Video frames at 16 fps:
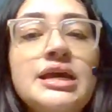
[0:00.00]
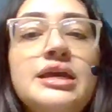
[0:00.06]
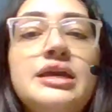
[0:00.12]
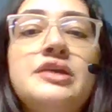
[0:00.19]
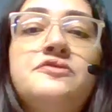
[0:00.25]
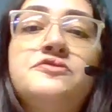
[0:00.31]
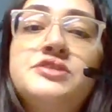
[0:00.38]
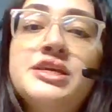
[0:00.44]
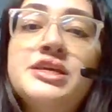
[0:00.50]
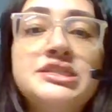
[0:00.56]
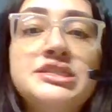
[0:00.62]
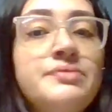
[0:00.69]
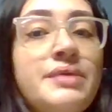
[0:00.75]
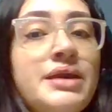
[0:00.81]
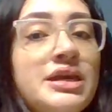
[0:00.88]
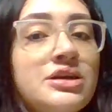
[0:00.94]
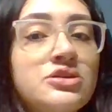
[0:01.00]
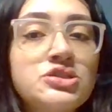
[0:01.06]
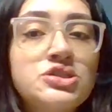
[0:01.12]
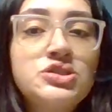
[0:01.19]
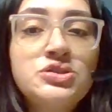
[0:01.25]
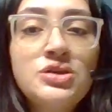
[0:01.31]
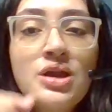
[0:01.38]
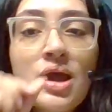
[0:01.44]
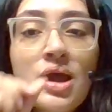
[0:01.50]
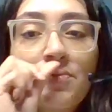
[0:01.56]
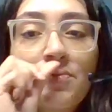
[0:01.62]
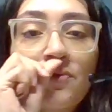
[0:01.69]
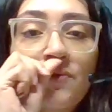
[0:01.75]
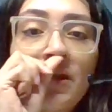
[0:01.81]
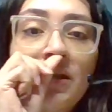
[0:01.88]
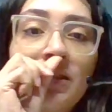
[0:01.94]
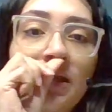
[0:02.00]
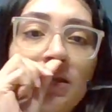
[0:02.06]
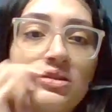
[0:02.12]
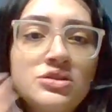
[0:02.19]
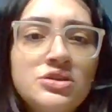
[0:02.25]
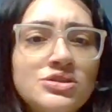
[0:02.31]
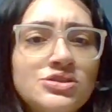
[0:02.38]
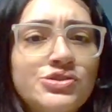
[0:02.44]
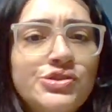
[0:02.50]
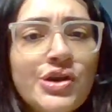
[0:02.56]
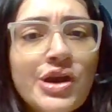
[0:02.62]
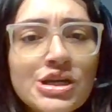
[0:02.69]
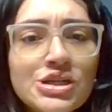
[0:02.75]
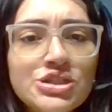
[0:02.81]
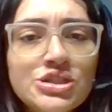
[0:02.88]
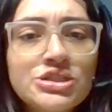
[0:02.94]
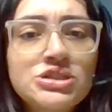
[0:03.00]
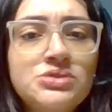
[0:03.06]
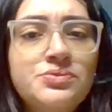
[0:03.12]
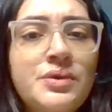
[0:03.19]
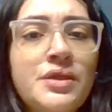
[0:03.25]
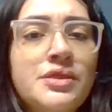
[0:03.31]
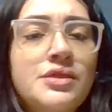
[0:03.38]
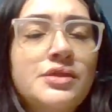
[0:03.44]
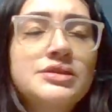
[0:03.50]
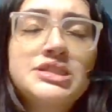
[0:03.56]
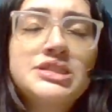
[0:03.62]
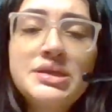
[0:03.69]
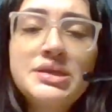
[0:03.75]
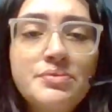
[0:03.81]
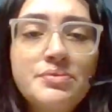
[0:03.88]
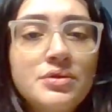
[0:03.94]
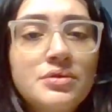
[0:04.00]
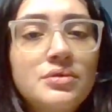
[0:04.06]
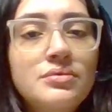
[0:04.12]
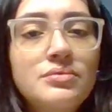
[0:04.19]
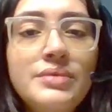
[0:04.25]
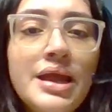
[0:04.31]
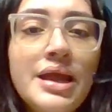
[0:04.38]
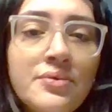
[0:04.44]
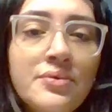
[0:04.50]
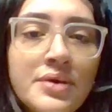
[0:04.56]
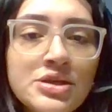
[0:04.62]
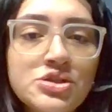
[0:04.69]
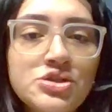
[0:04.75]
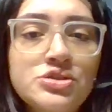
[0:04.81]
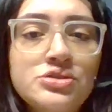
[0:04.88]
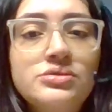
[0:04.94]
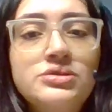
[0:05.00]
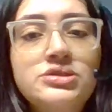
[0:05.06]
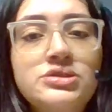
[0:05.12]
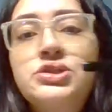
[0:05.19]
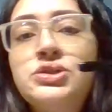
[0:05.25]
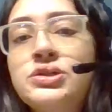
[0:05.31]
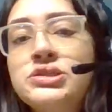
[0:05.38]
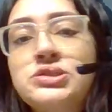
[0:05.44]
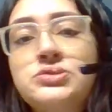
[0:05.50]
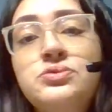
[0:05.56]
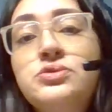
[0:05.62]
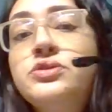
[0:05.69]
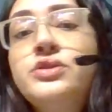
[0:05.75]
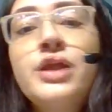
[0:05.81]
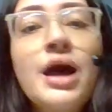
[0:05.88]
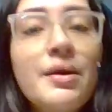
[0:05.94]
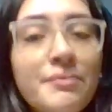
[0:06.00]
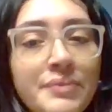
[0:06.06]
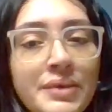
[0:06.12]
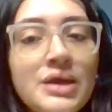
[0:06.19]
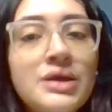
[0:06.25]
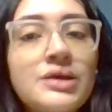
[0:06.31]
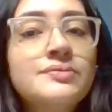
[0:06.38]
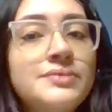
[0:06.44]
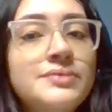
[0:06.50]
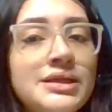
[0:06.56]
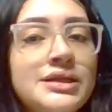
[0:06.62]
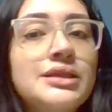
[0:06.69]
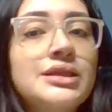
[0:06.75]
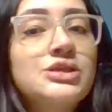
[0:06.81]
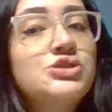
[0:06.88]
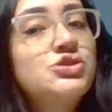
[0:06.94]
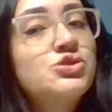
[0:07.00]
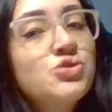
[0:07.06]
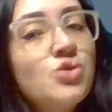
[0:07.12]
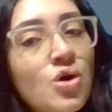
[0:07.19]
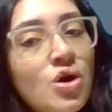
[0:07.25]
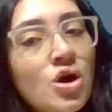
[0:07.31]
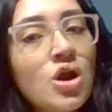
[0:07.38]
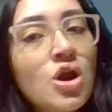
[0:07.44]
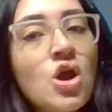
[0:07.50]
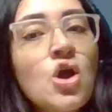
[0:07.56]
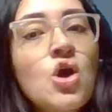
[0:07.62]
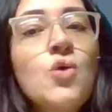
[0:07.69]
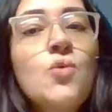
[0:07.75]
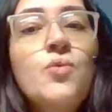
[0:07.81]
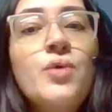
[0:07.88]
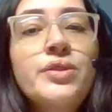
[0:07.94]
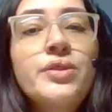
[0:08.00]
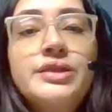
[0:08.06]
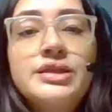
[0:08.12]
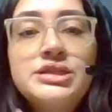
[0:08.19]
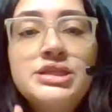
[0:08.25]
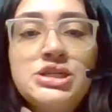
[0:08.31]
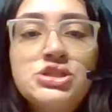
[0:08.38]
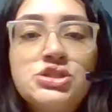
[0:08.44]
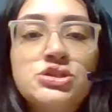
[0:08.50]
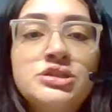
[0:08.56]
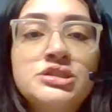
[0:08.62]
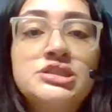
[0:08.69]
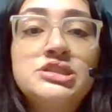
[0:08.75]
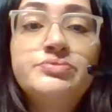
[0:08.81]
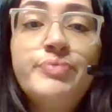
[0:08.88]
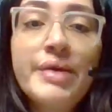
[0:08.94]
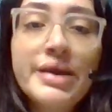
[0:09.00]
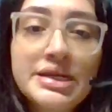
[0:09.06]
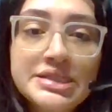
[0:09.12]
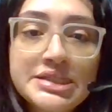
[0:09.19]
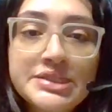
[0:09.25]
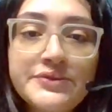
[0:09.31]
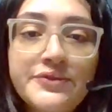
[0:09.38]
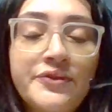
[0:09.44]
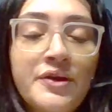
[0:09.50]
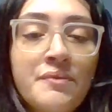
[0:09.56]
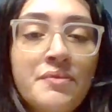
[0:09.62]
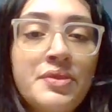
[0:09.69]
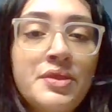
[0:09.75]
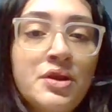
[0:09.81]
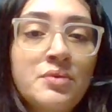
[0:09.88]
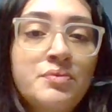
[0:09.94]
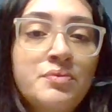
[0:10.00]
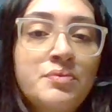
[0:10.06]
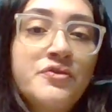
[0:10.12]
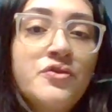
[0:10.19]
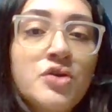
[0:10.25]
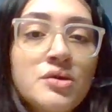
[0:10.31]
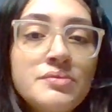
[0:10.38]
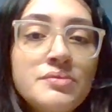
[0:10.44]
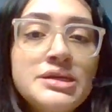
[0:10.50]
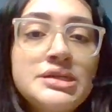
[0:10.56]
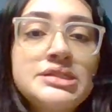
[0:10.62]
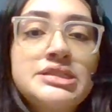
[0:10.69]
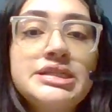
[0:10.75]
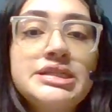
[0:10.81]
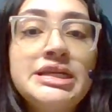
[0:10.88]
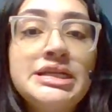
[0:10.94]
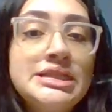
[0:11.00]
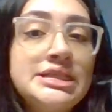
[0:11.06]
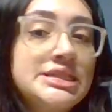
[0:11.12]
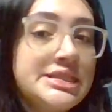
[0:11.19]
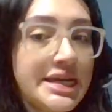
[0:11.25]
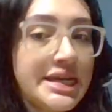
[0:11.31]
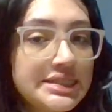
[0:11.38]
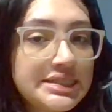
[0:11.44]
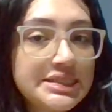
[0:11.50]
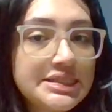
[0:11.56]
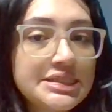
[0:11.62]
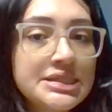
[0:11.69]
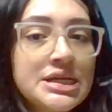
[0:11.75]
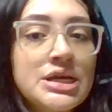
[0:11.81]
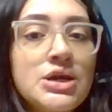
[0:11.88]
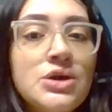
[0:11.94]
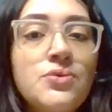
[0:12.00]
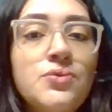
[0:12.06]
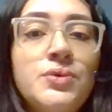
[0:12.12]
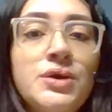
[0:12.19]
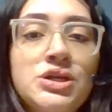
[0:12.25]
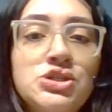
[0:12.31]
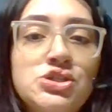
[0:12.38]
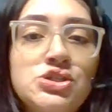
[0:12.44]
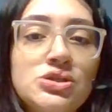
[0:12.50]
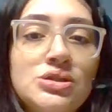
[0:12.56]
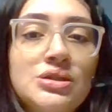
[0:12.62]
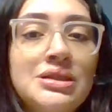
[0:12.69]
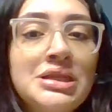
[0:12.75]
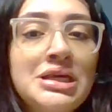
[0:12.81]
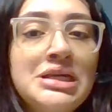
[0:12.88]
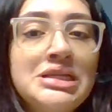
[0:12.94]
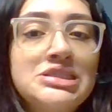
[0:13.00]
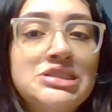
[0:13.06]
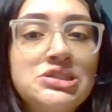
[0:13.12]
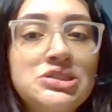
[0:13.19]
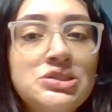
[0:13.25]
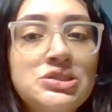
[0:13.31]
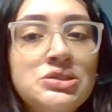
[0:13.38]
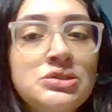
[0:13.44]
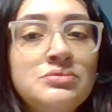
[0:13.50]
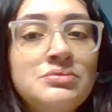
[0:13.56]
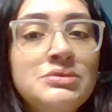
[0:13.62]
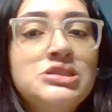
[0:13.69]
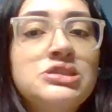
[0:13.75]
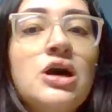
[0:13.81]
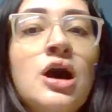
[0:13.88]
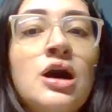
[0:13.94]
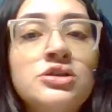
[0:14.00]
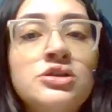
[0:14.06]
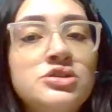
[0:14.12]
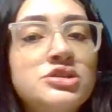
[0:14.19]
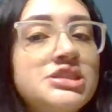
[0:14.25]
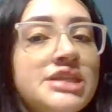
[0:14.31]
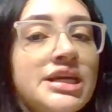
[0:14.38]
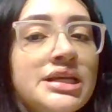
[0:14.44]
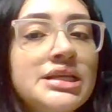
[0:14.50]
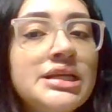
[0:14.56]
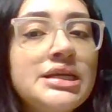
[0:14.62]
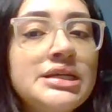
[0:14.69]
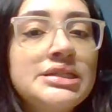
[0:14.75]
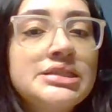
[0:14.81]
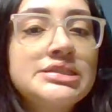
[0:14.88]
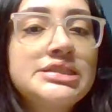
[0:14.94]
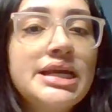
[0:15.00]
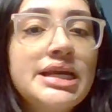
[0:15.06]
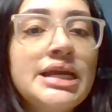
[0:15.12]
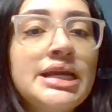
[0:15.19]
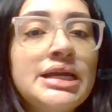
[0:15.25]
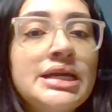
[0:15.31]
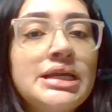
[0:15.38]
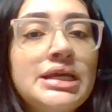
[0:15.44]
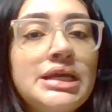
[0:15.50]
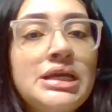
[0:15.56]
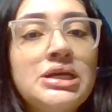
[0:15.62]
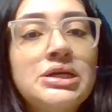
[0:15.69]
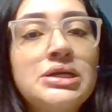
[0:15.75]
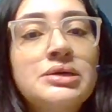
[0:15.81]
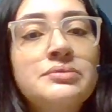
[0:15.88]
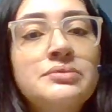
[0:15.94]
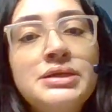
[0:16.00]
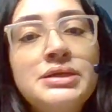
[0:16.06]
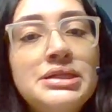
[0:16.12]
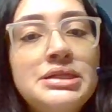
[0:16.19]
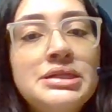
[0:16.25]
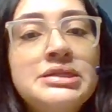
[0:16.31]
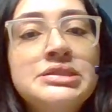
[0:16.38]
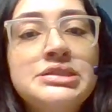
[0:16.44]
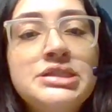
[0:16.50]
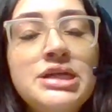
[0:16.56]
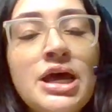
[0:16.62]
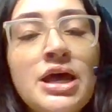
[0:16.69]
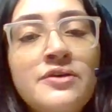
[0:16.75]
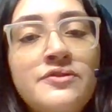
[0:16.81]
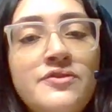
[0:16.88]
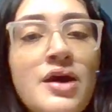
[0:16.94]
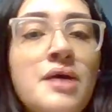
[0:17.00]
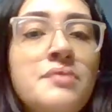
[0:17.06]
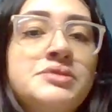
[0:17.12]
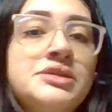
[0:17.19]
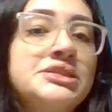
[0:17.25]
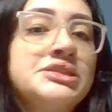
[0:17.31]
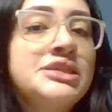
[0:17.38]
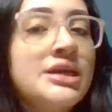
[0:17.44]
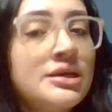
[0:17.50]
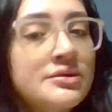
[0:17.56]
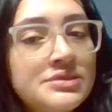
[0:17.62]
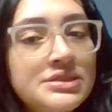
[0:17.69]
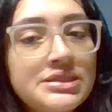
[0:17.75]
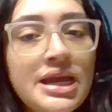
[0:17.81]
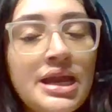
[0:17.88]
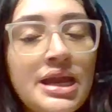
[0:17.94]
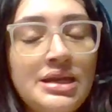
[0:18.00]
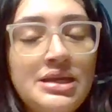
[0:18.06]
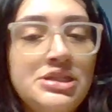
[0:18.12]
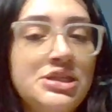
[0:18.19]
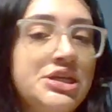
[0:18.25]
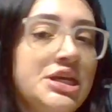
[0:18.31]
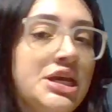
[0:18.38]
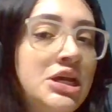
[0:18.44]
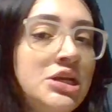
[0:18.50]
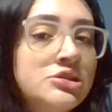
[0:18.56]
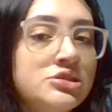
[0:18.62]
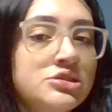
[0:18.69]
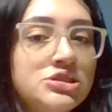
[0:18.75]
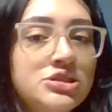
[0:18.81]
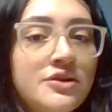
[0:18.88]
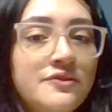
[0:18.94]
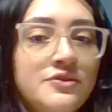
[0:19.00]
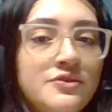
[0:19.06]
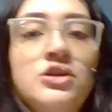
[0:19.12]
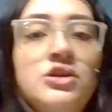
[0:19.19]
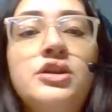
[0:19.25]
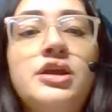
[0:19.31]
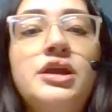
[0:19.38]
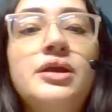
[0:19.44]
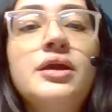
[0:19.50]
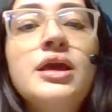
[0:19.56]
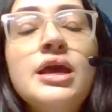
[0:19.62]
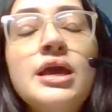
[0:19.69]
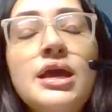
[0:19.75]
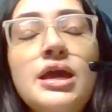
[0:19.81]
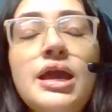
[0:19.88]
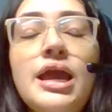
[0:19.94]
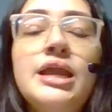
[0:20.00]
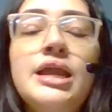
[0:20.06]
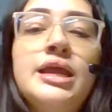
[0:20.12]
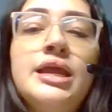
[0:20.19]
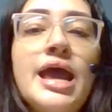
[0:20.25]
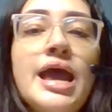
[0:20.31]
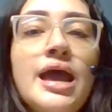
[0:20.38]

If test makers do not provide clear instructions with simple language, students will not be completely sure what the teacher expects from their performance in the test, which leads to misunderstandings and incompleteness of objectives and indicators of learning. And then